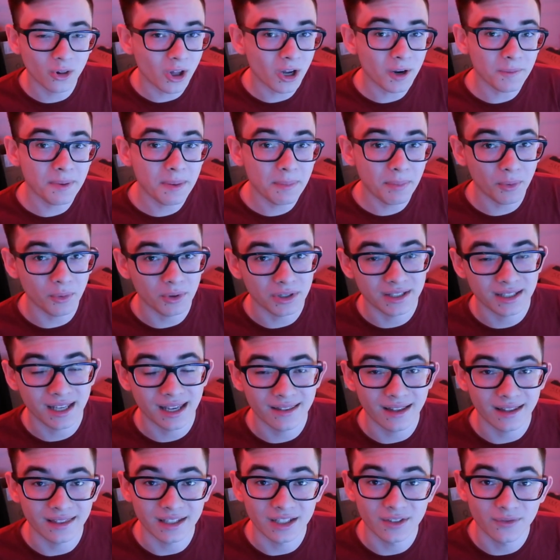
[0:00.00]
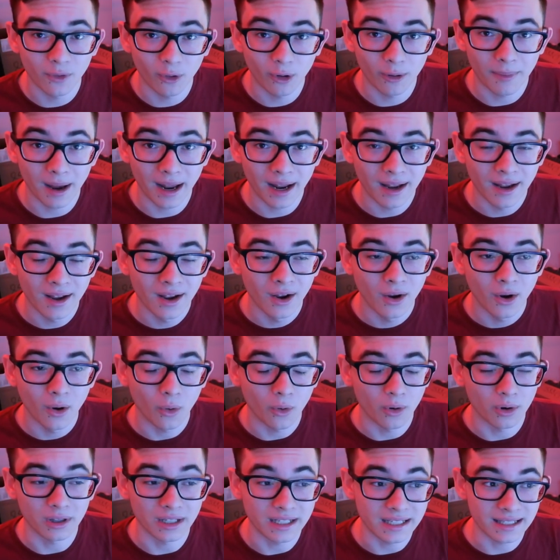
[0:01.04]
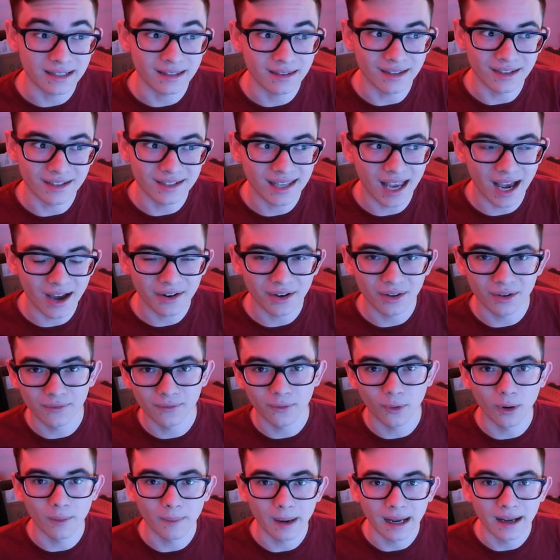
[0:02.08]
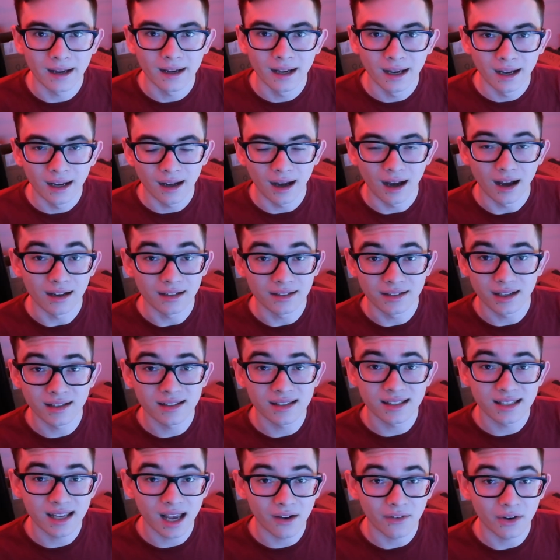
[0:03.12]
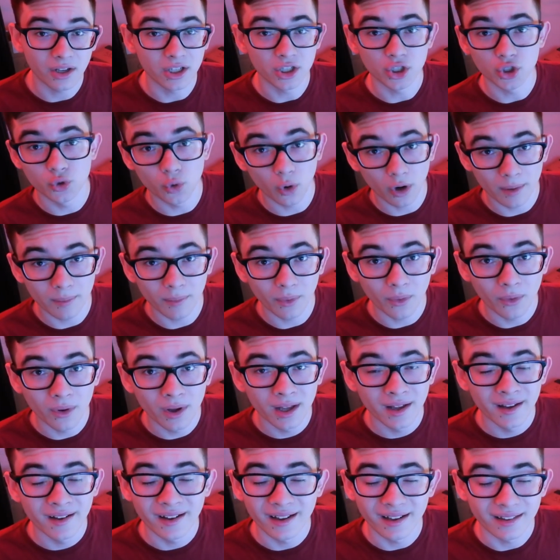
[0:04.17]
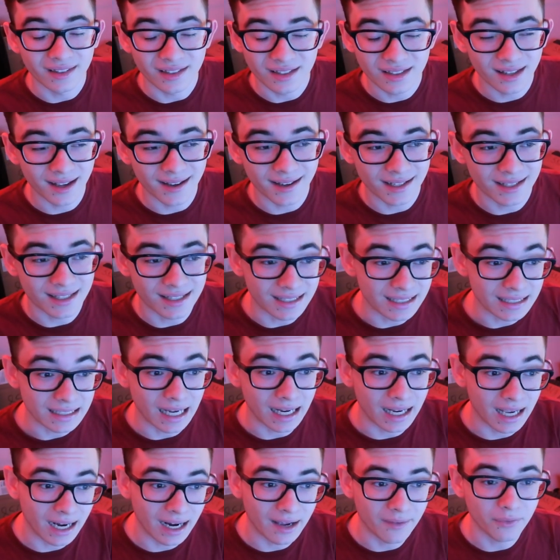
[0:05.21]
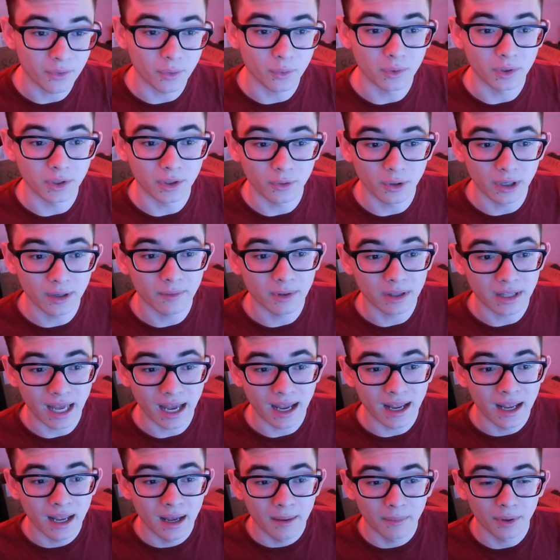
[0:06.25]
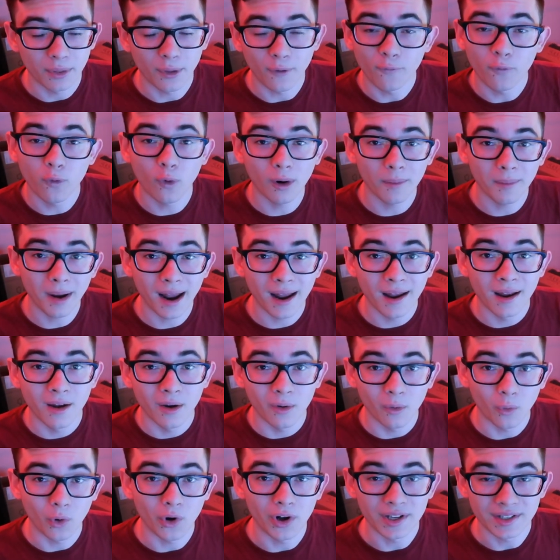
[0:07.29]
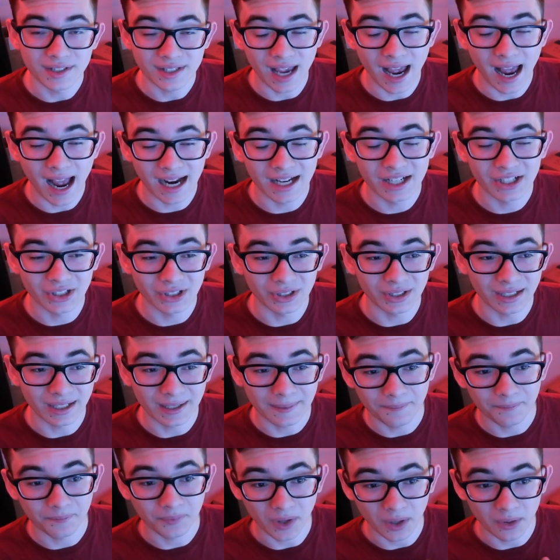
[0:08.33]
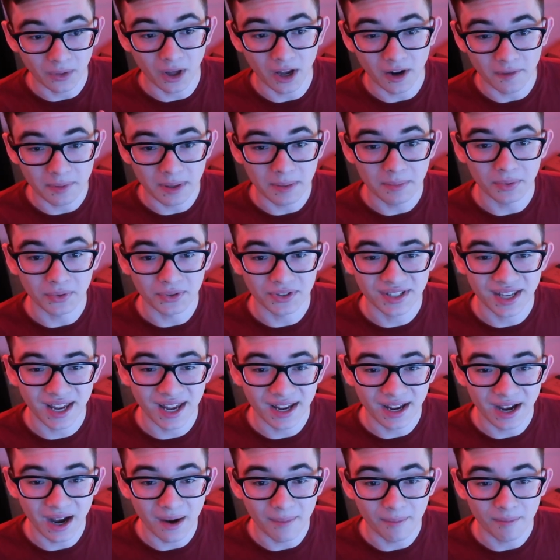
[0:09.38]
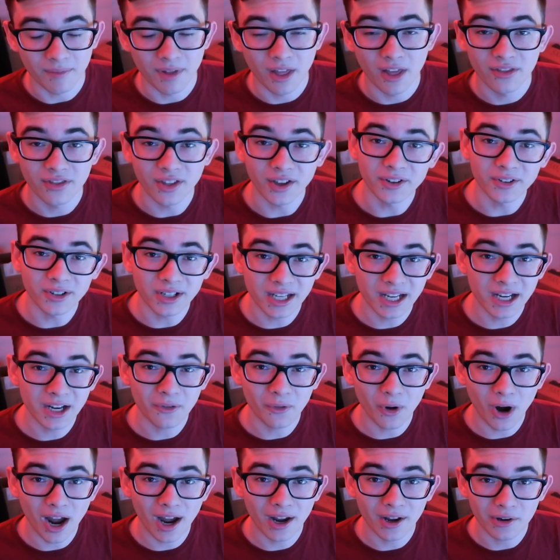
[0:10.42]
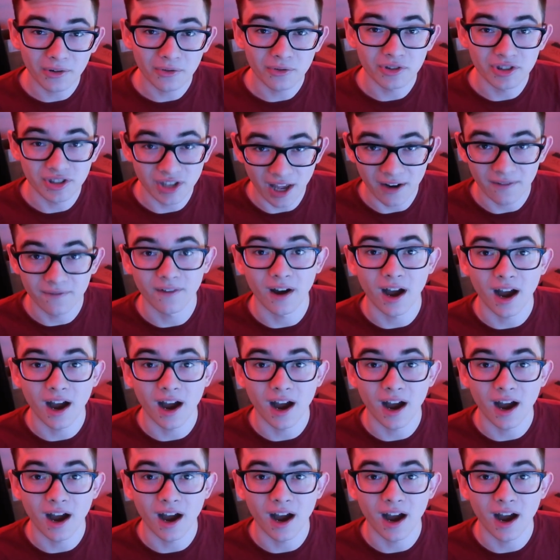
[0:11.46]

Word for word: A lot of people would say that this format, or at least the sound of the format, uh, doesn't sound enjoyable in the slightest, and I kind of have to agree with that, but the format was actually a lot of people say um, Thunder King Rai-Oh set